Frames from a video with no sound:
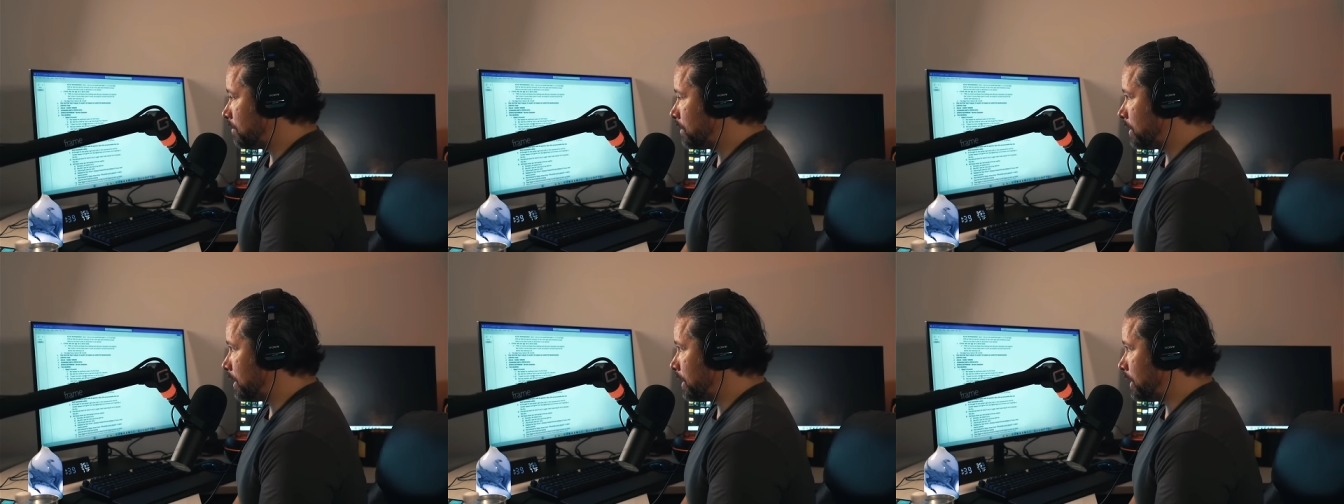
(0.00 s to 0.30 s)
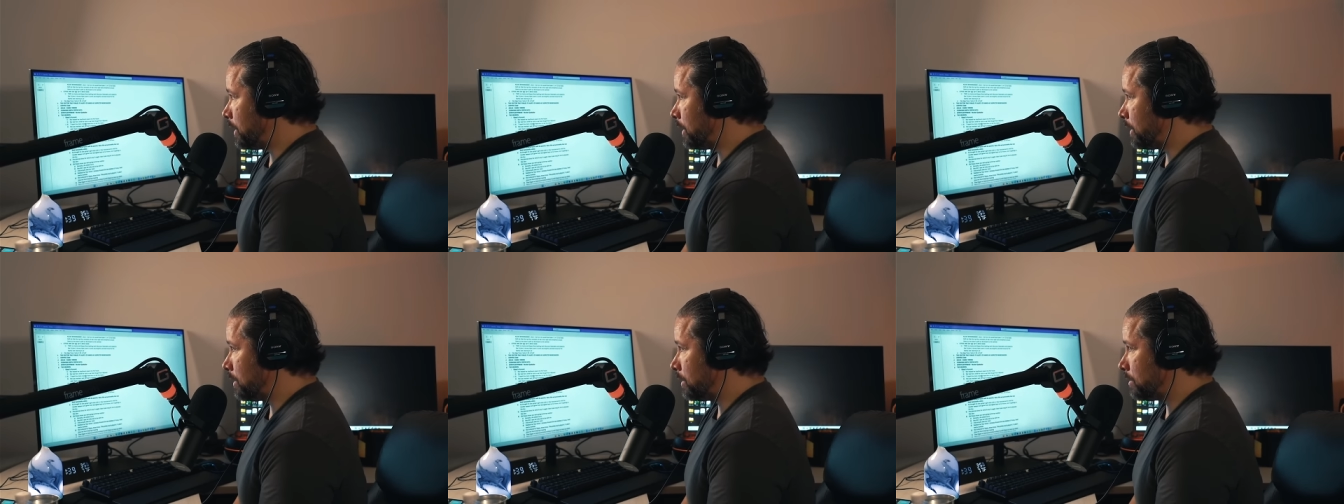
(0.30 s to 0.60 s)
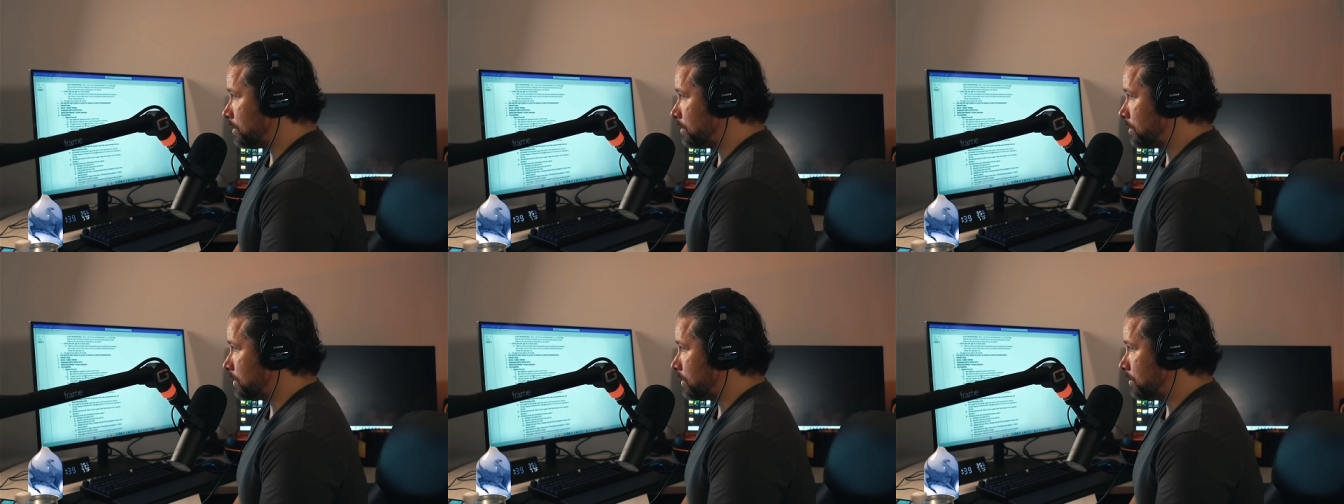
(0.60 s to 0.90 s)

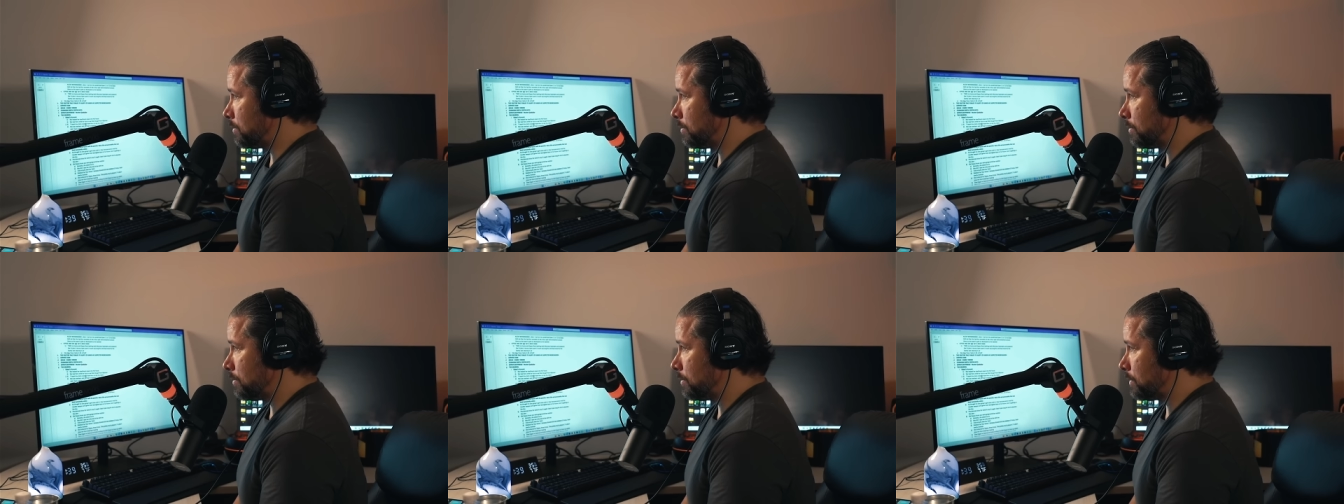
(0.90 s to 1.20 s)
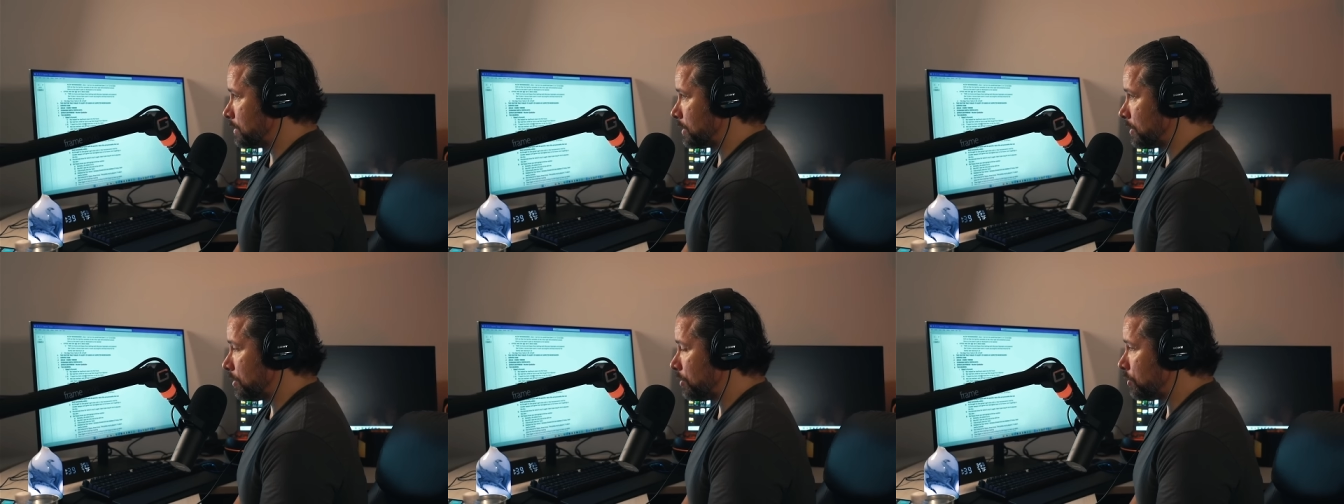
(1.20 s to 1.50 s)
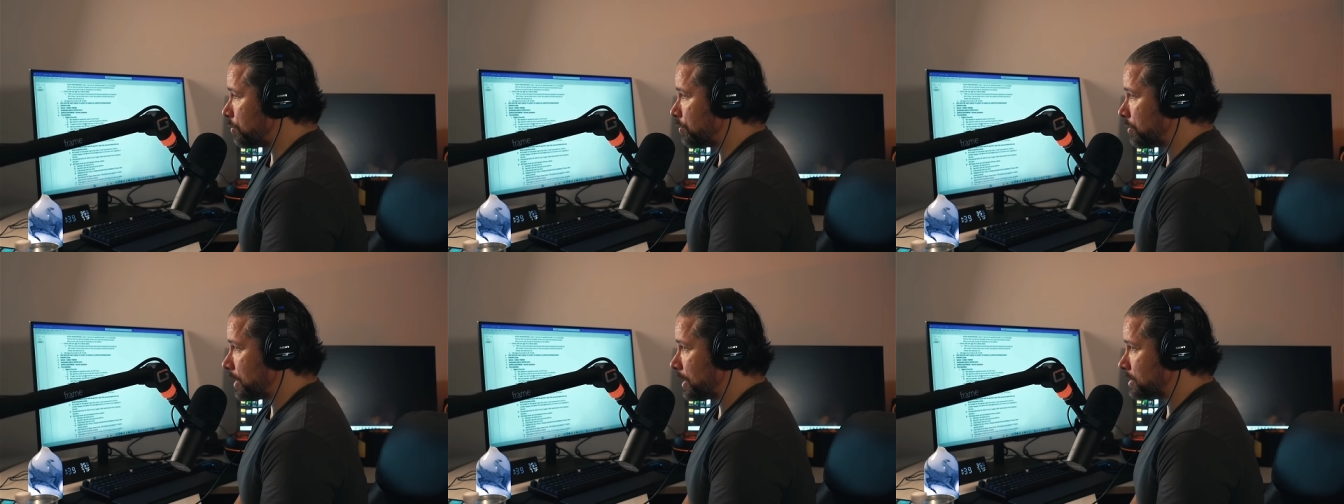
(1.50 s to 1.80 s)
And the
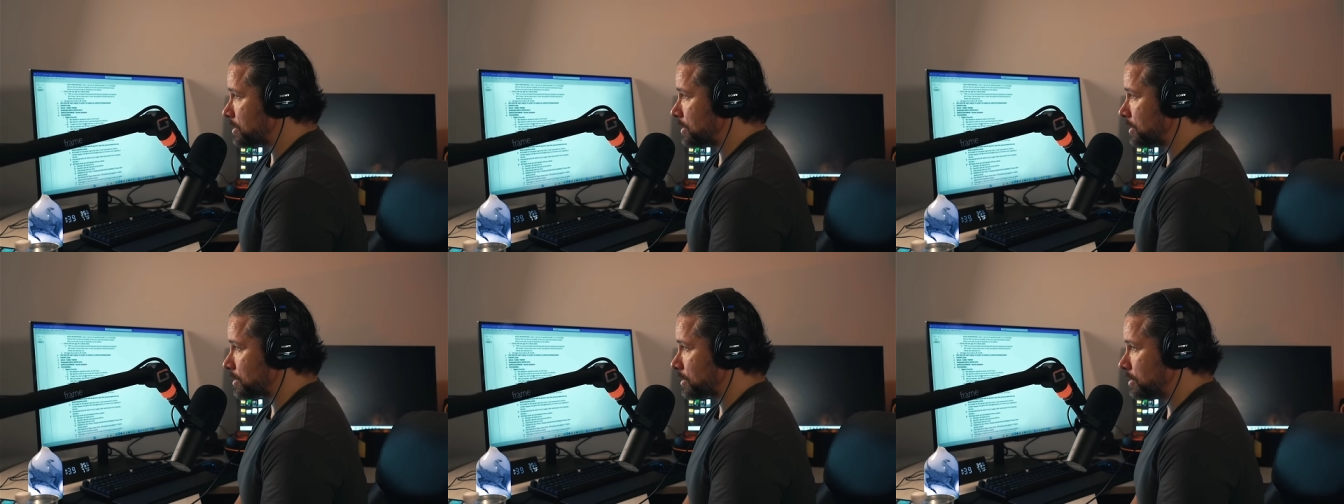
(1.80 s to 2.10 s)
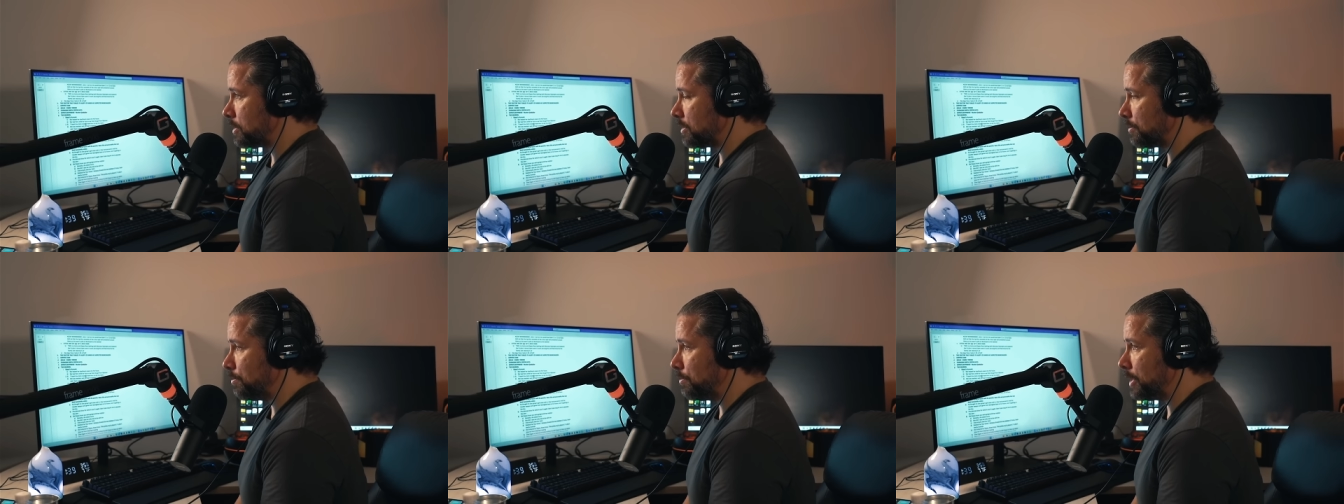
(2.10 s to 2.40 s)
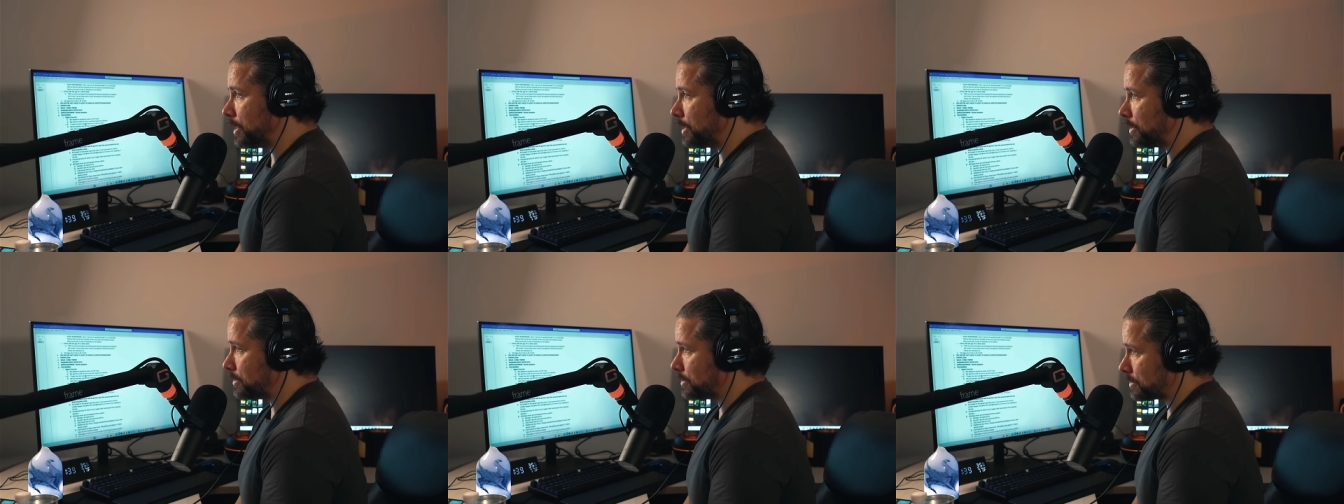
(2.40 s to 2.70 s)
whole process took
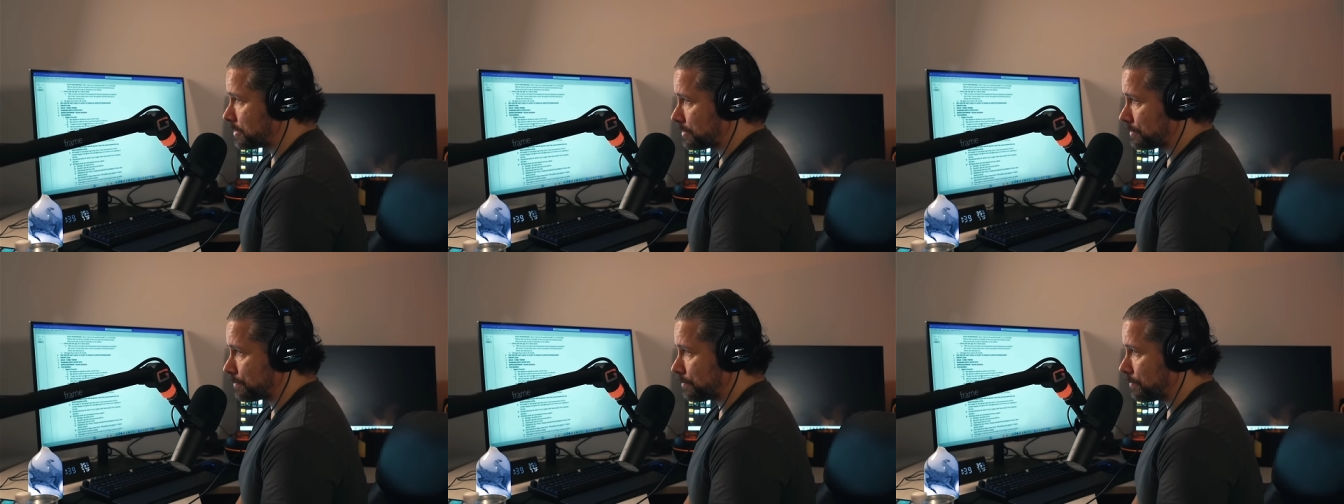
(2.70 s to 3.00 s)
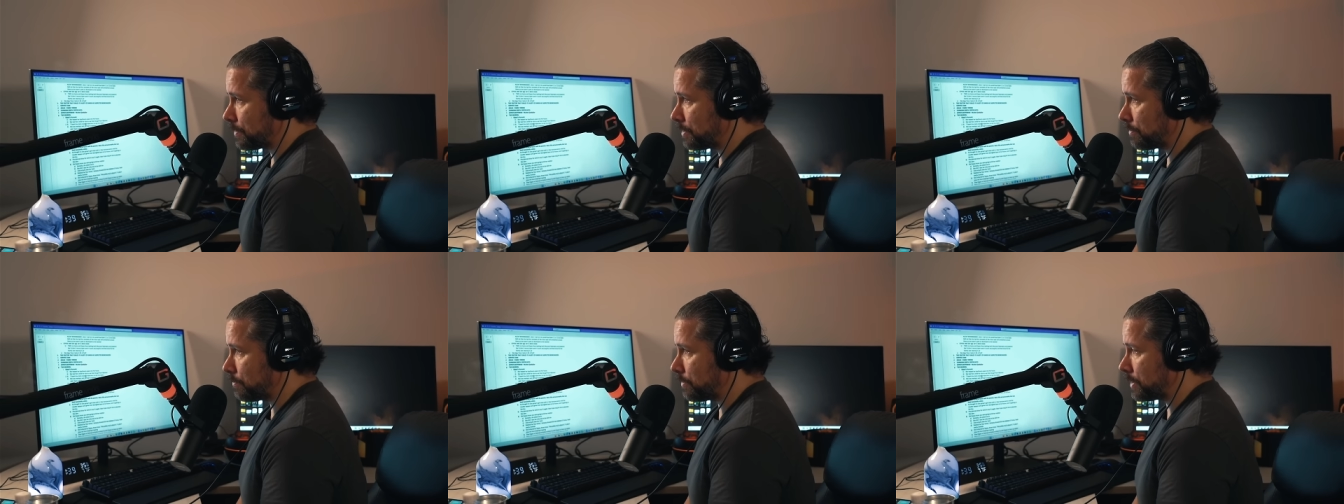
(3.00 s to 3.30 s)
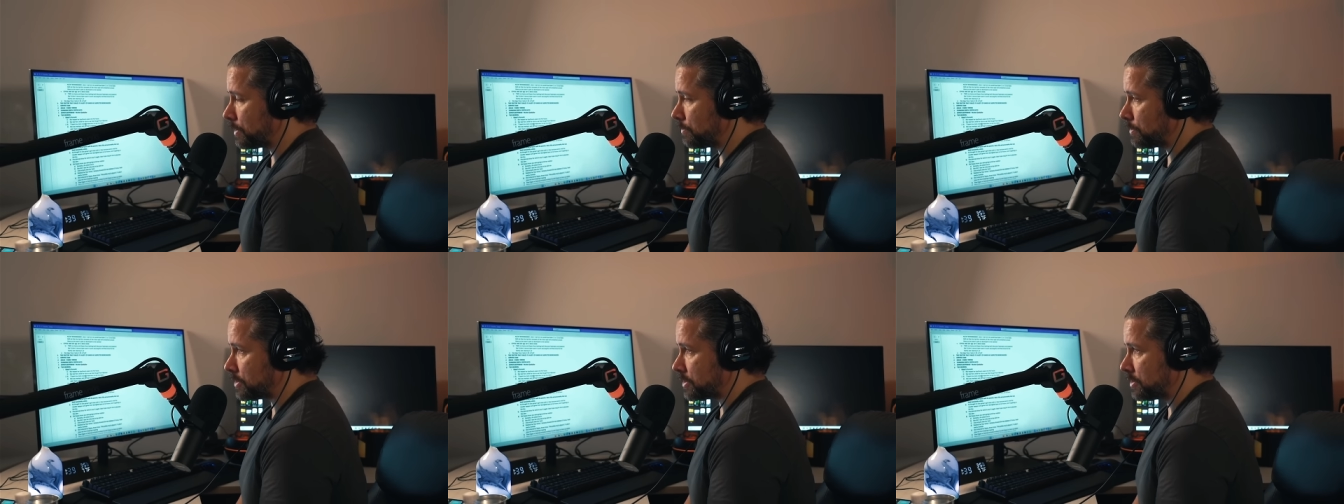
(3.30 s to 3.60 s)
minutes.
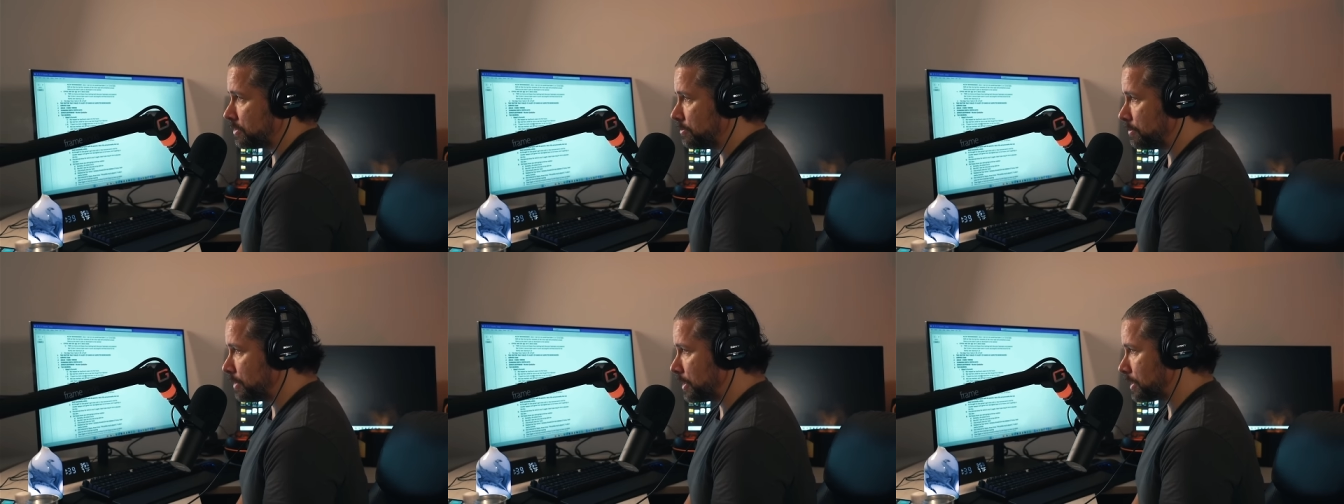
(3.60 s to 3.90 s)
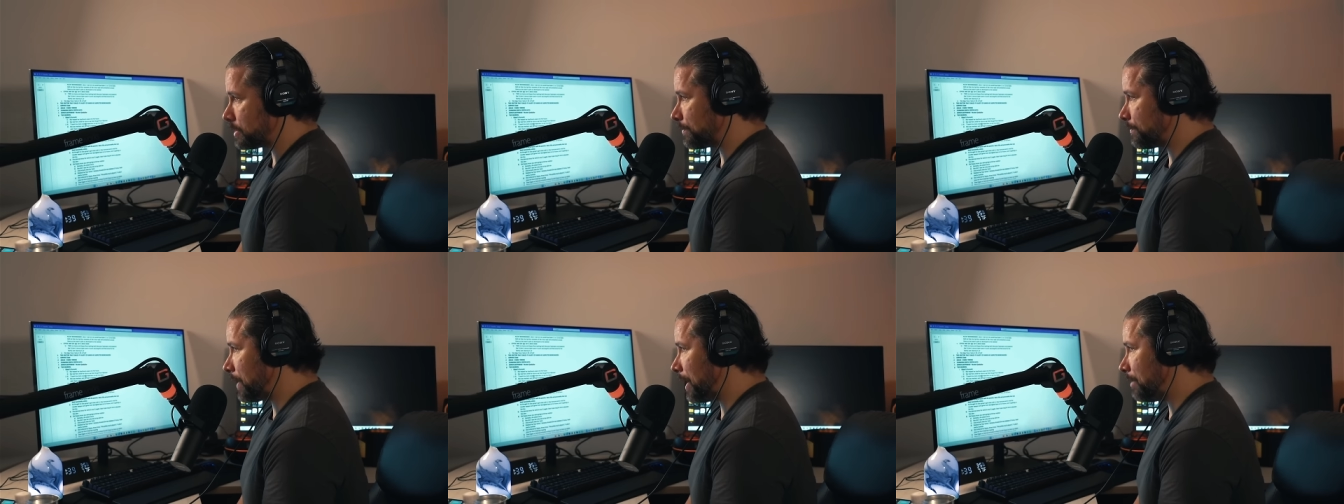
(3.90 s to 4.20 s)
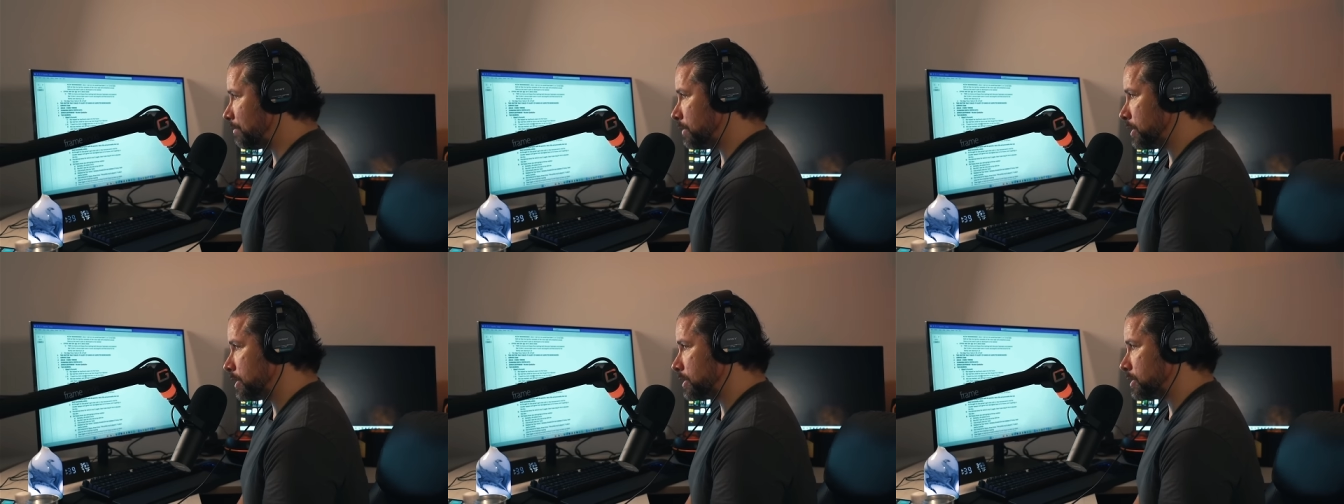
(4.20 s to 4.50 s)
Whether it was two minutes,
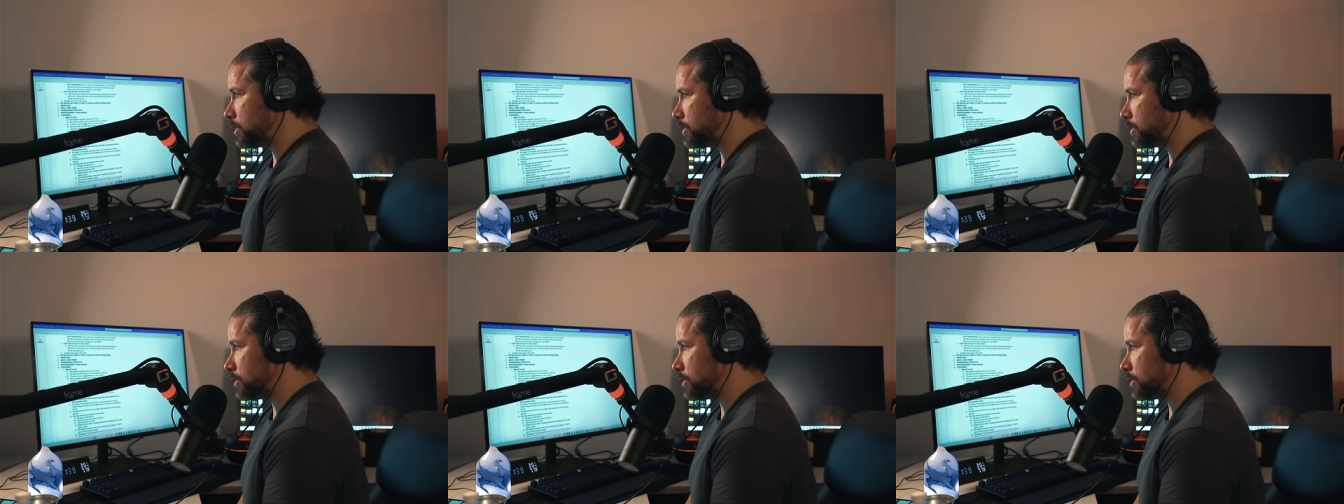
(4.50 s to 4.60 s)
five minutes